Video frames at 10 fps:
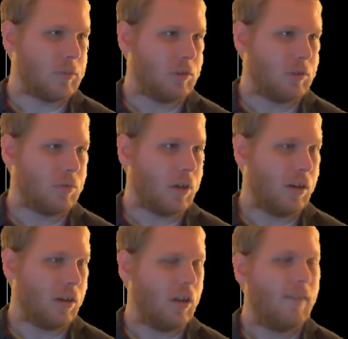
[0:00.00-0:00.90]
as you
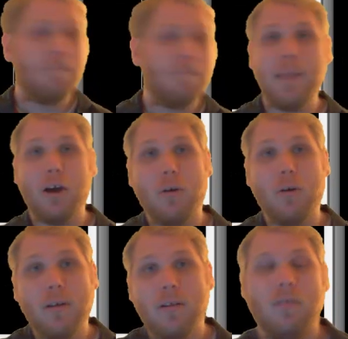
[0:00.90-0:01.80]
want. Now,
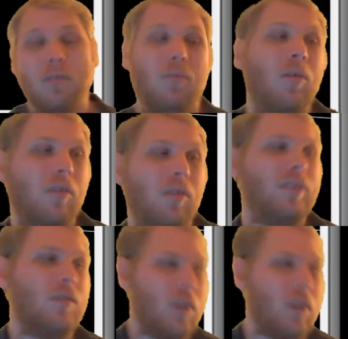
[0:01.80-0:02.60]
one of the things you'll